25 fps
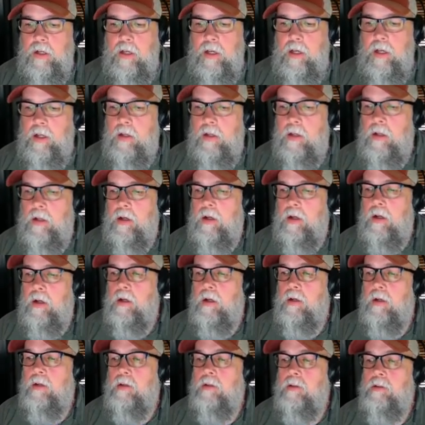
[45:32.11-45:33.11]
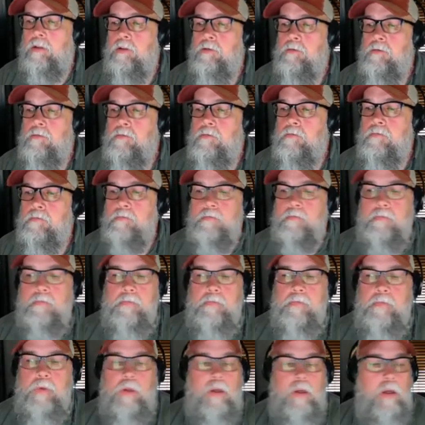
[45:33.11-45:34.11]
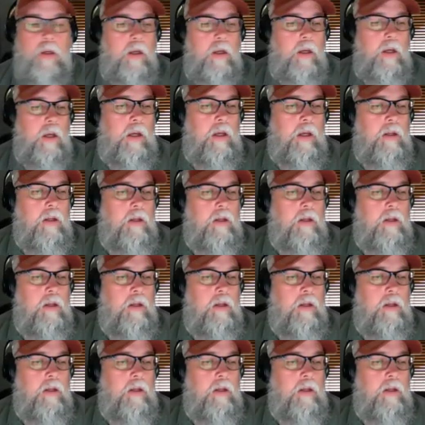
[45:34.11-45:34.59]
And uh and